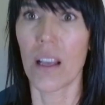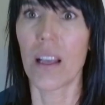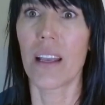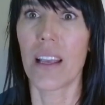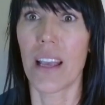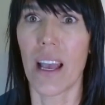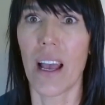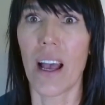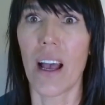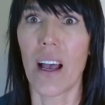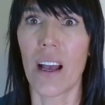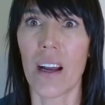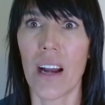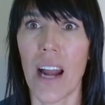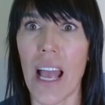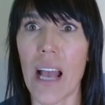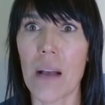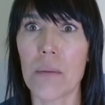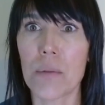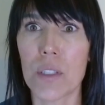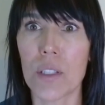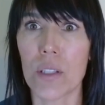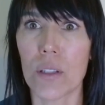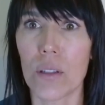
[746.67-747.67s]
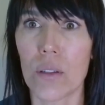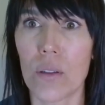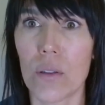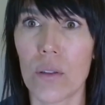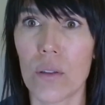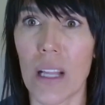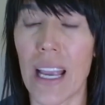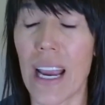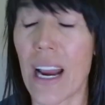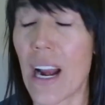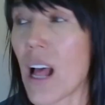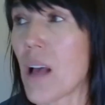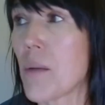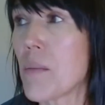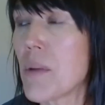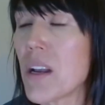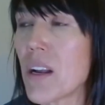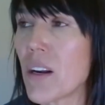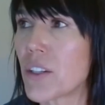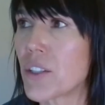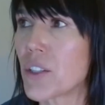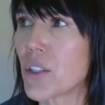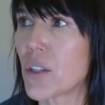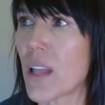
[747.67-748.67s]
Yeah, absolutely. And I'm
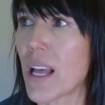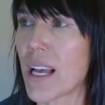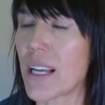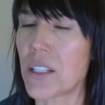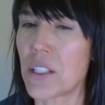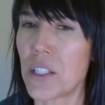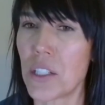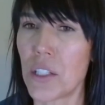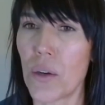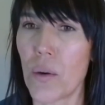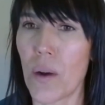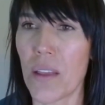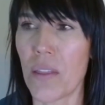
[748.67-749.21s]
here to do that too.